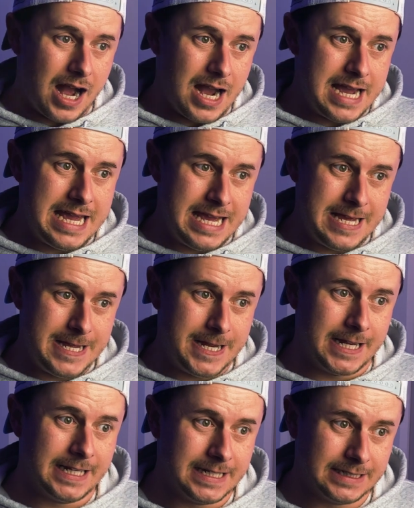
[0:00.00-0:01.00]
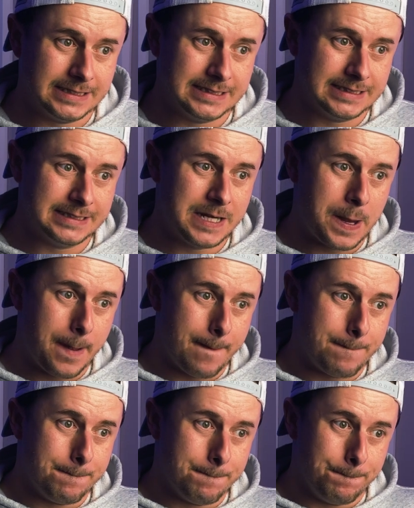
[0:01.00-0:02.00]
I
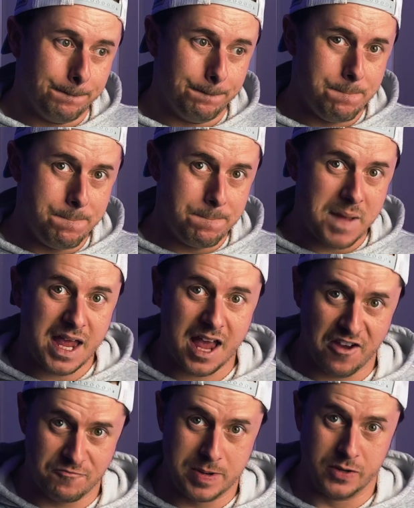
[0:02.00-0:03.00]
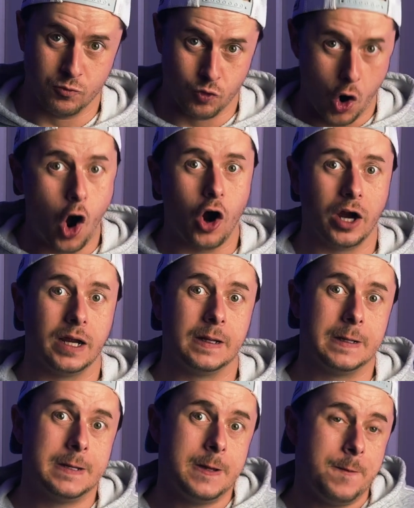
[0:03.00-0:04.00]
may have been wrong.
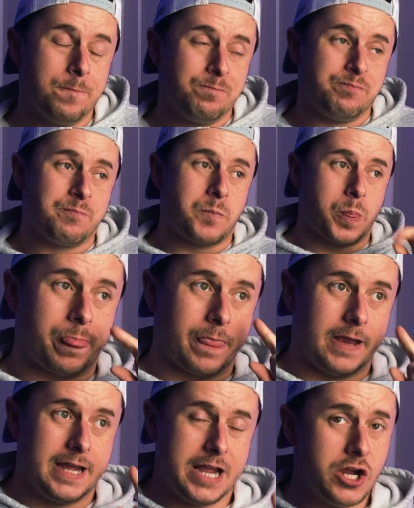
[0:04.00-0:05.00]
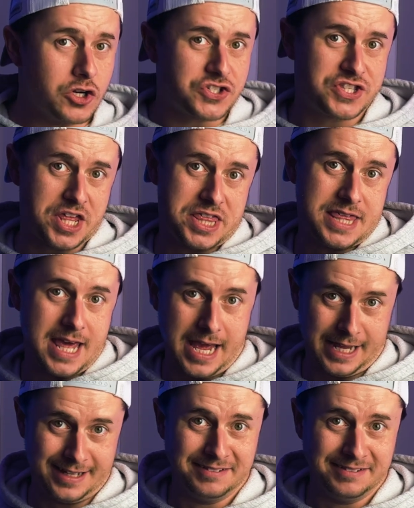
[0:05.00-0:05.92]
Here's the thing.